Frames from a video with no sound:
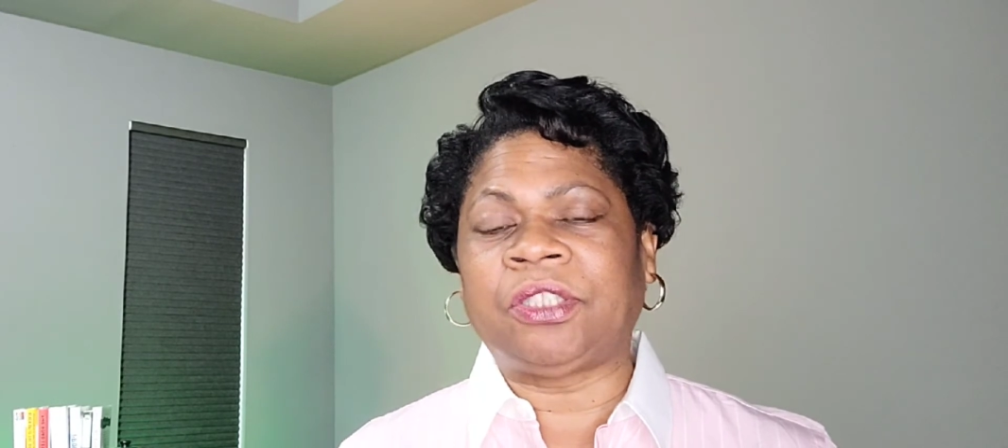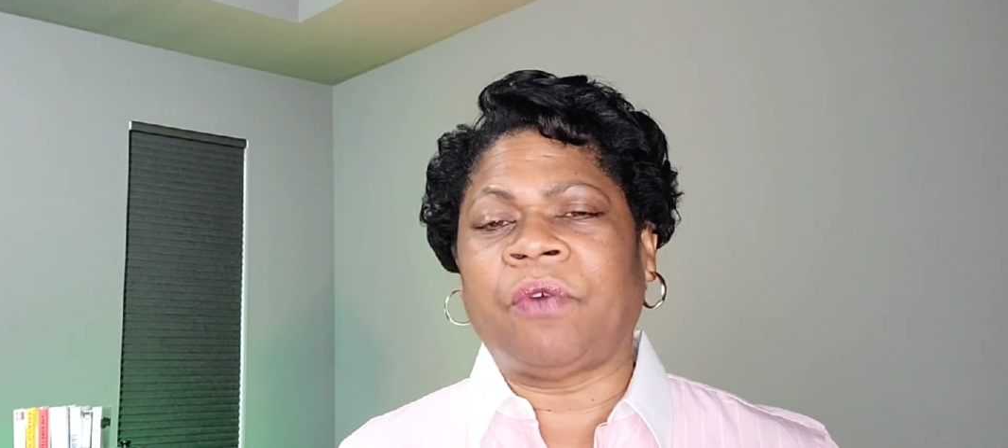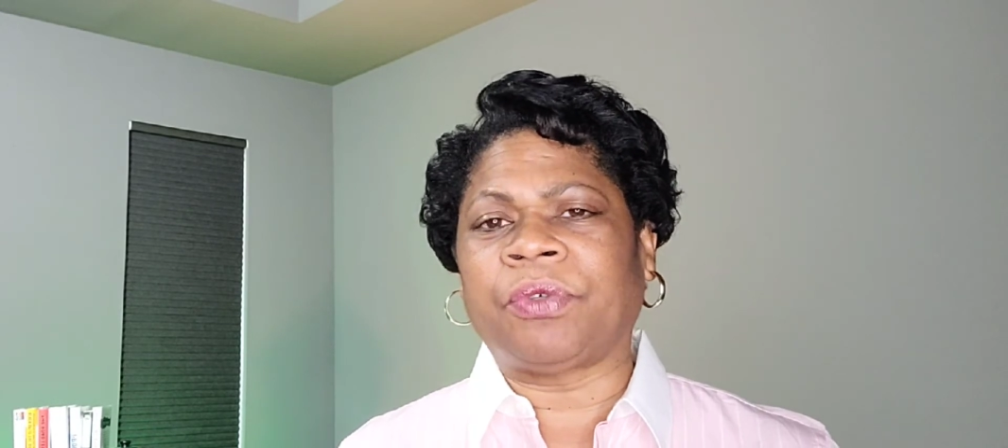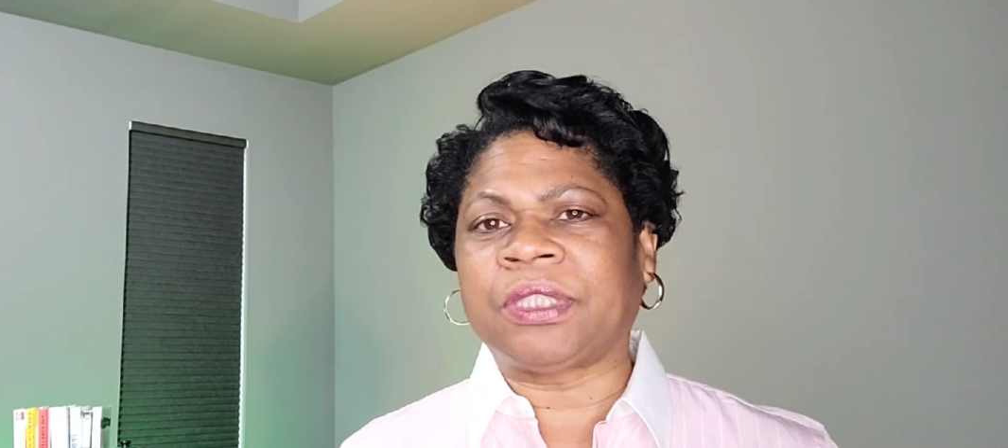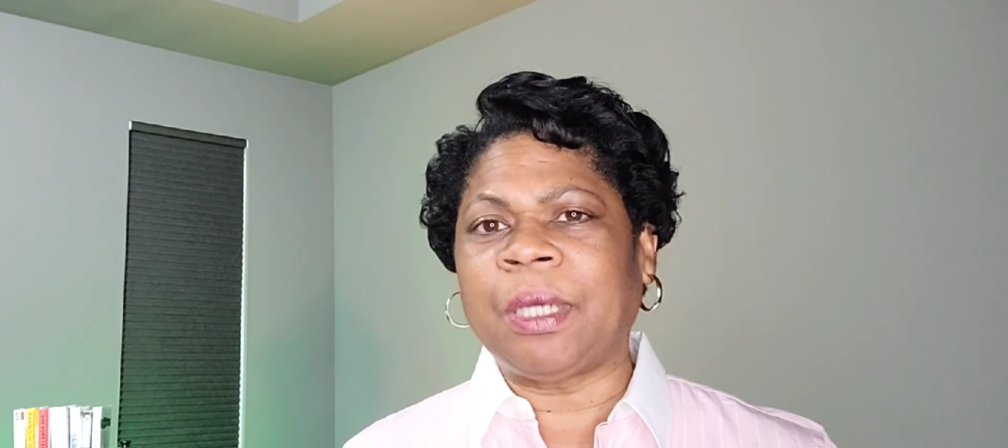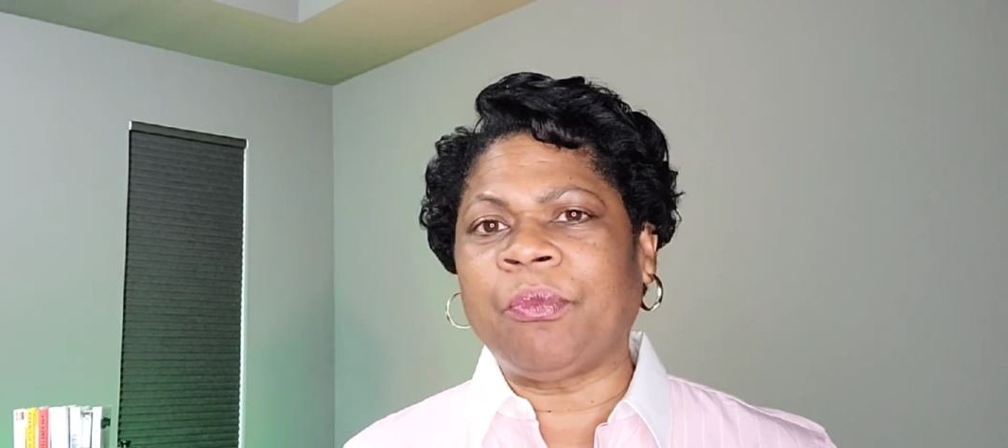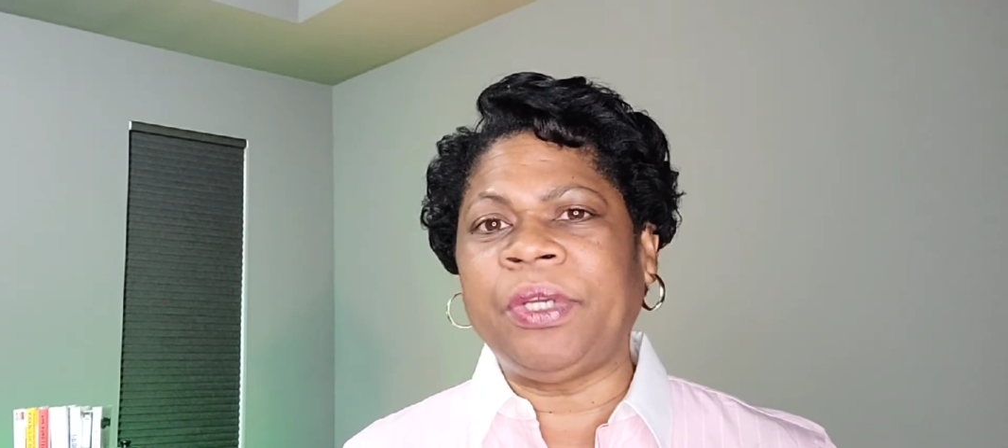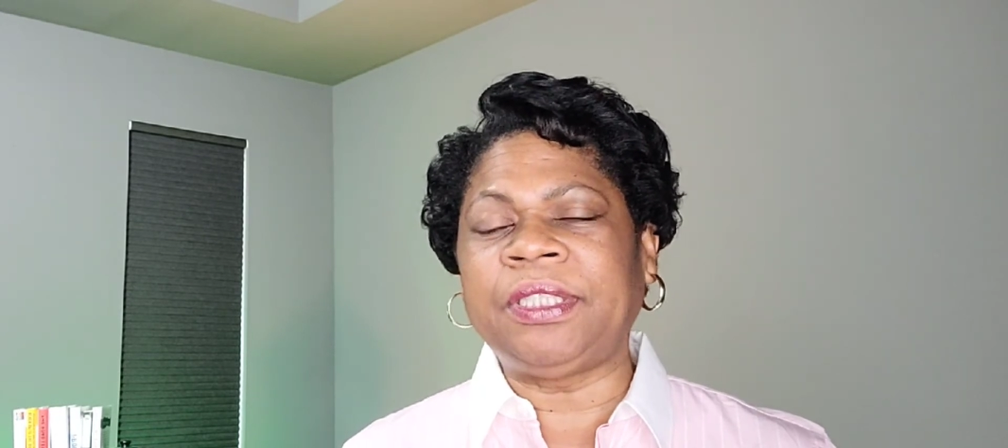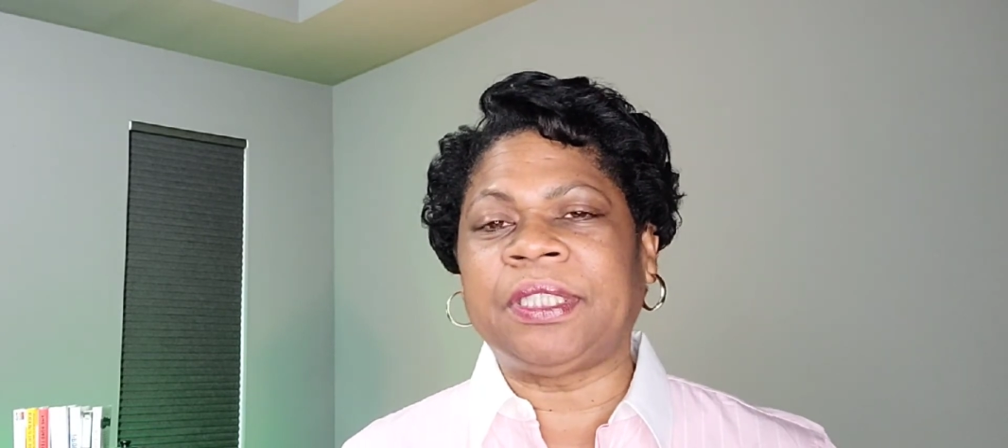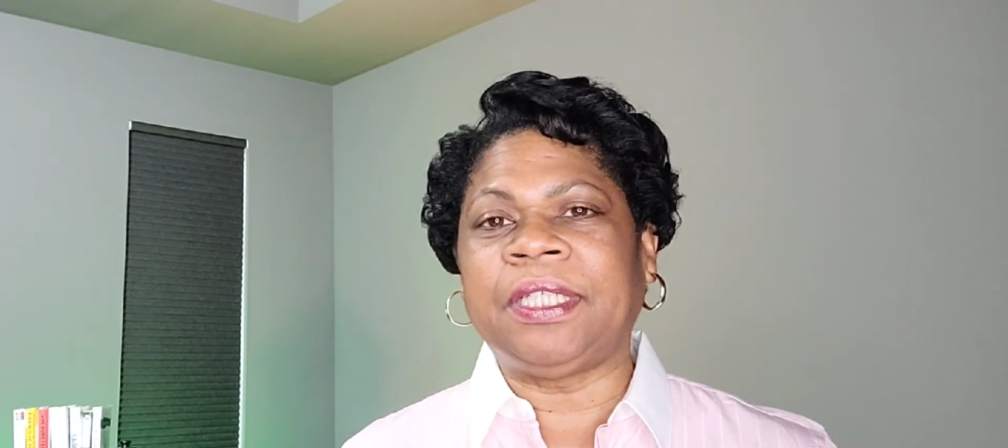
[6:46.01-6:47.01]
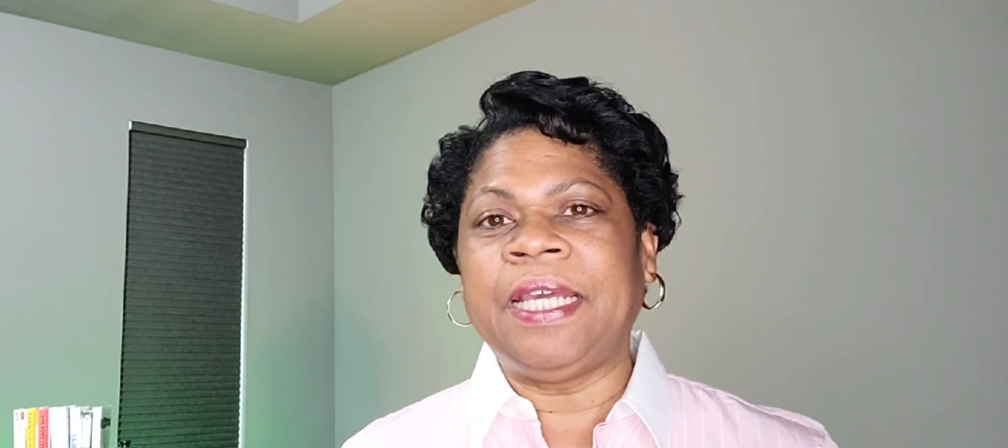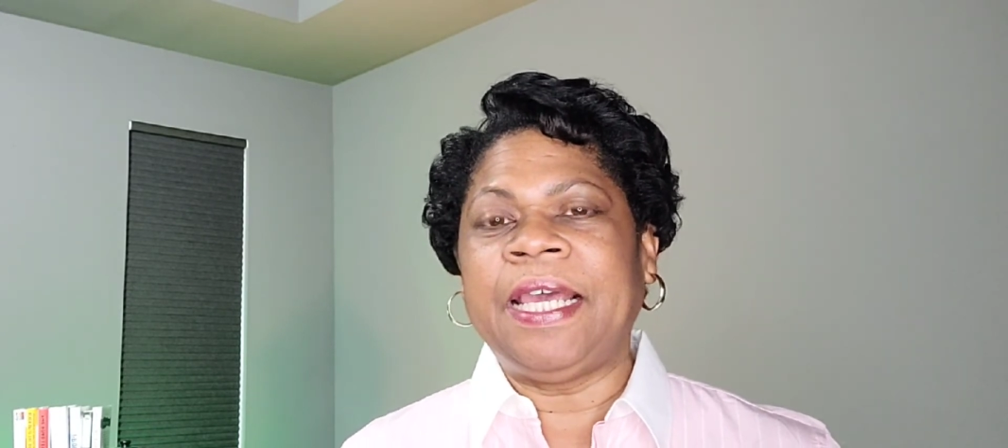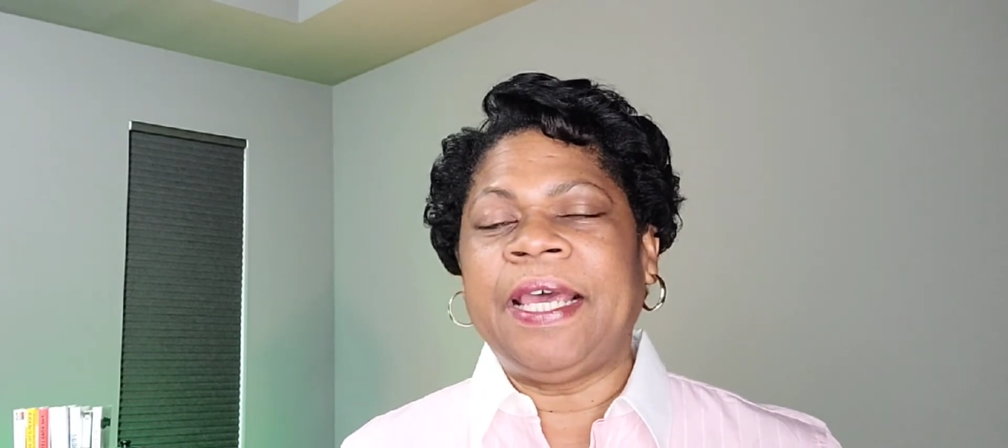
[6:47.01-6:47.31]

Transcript: So for some reason,